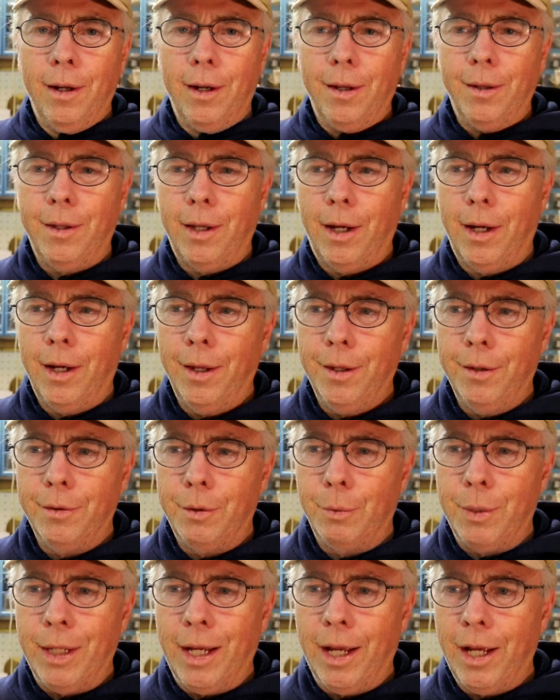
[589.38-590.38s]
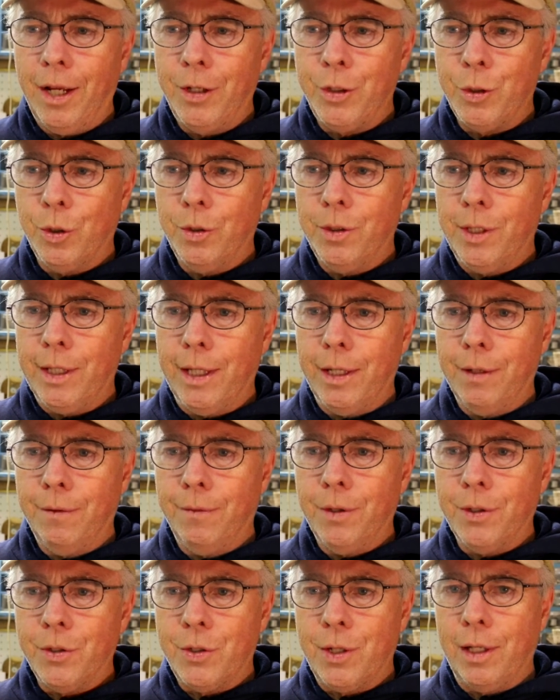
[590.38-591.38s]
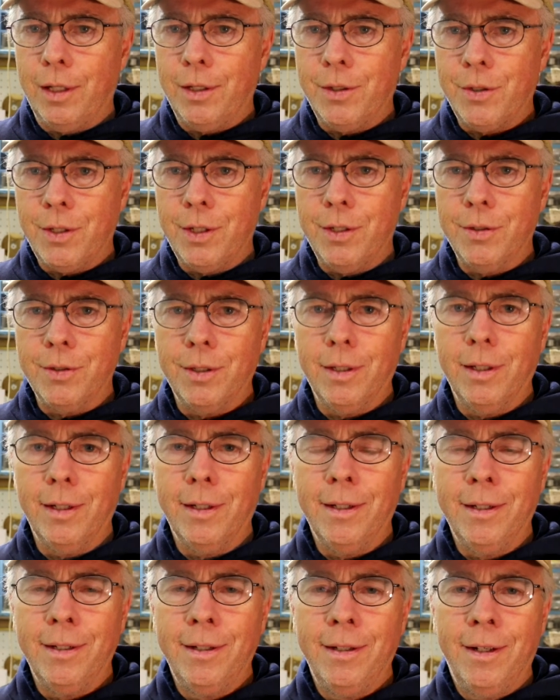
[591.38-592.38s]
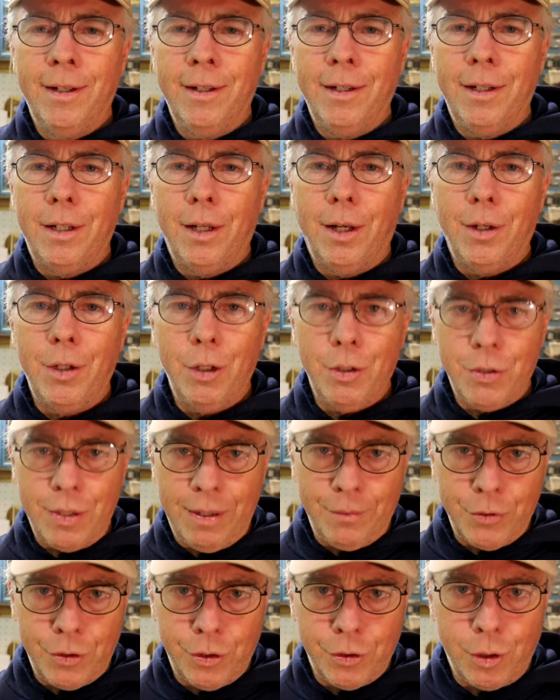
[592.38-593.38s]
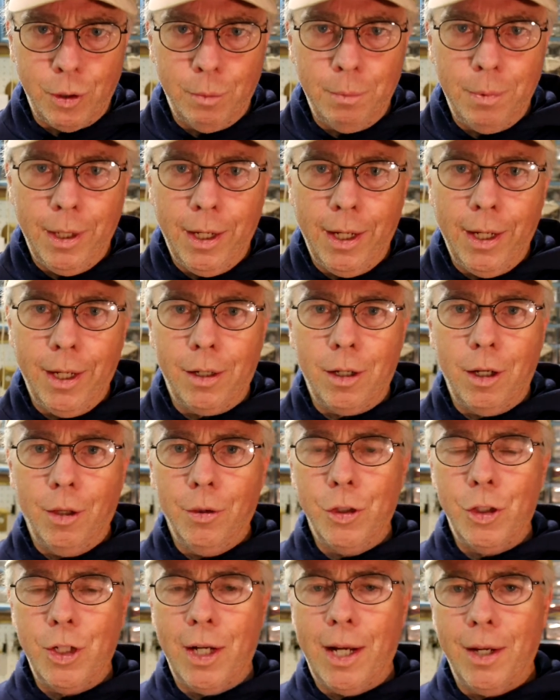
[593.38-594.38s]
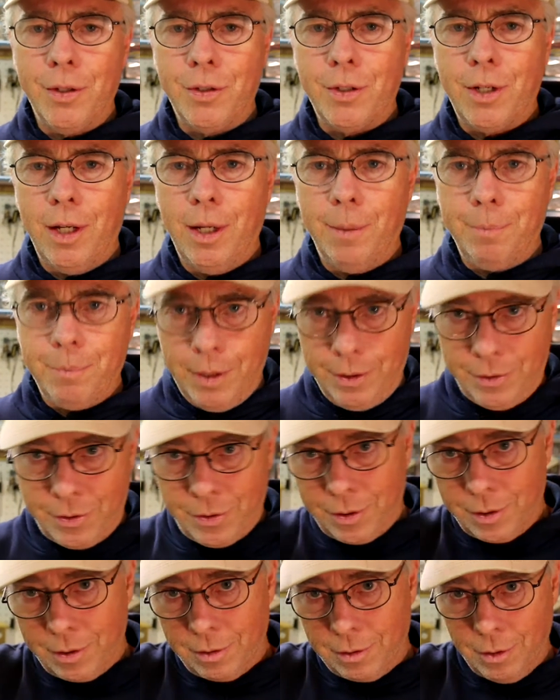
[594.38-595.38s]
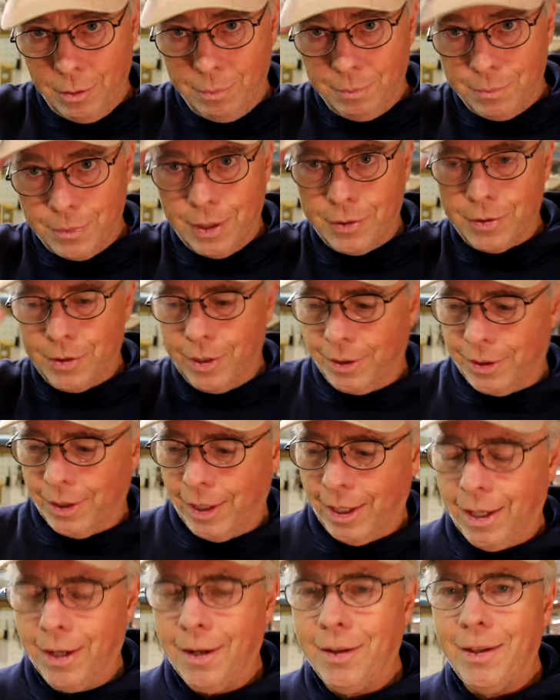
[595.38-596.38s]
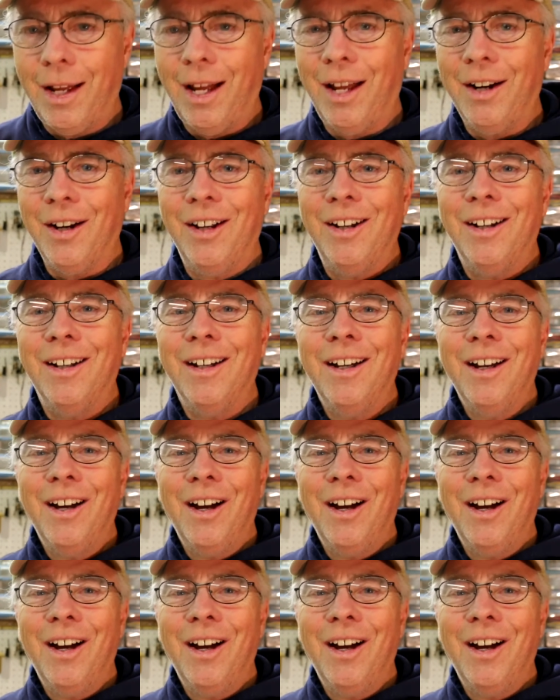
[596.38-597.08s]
that we had toward the end of the sailing season, here in San Francisco Bay called the Jazz Cup. That's not the hat.